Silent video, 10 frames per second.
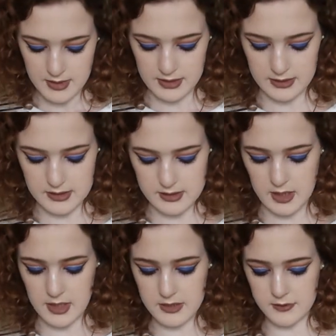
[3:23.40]
It
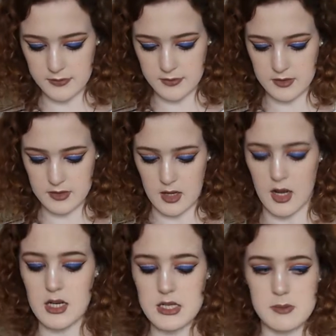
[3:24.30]
kind of
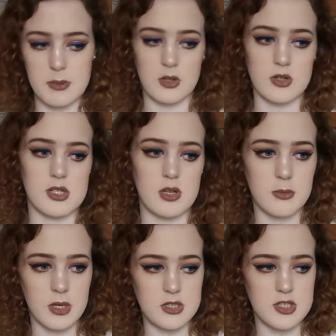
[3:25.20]
hugs but not too
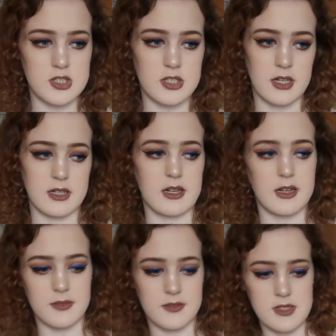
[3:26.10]
much, and it
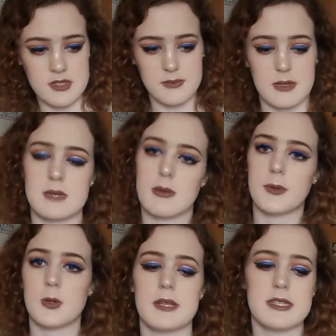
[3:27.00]
kind of just makes my
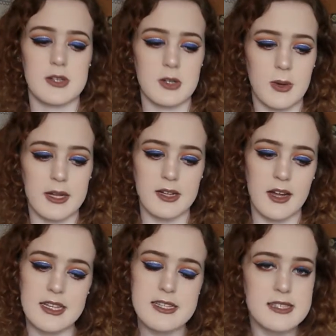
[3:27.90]
boobies look quite
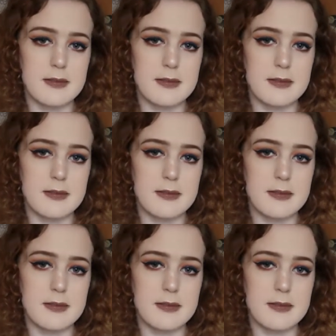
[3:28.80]
nice.